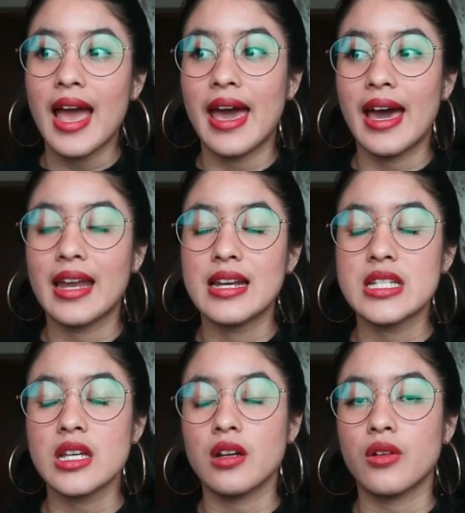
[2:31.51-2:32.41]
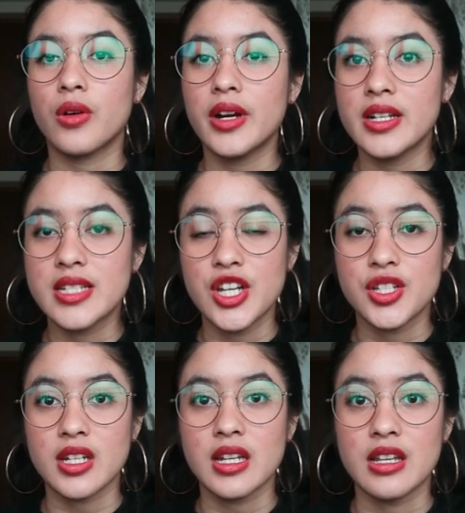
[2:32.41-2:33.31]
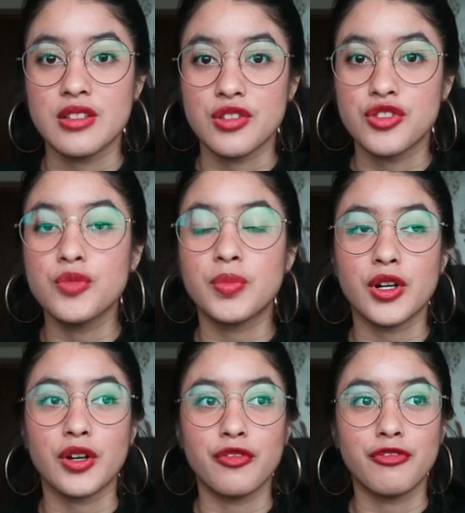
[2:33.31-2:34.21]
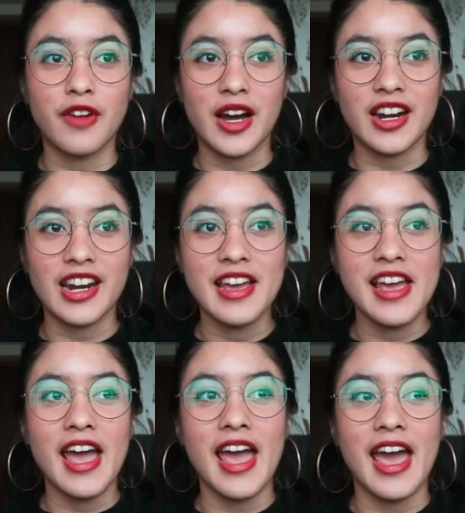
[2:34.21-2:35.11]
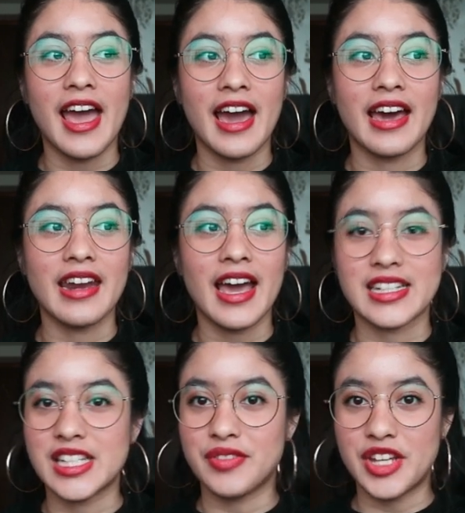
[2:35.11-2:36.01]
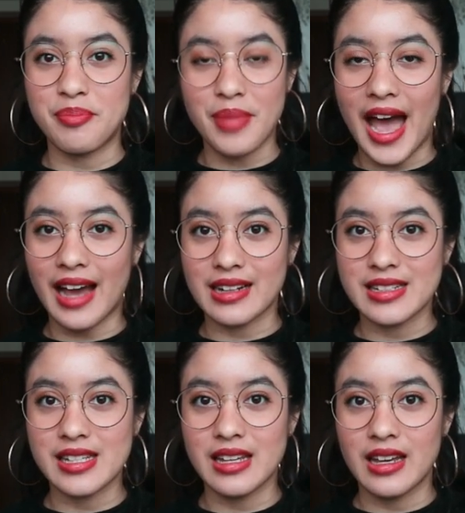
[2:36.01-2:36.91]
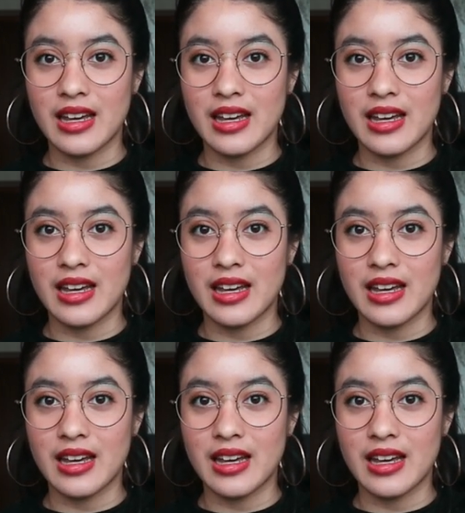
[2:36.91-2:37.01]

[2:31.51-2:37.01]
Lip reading: And orientation is a super fun and activity-packed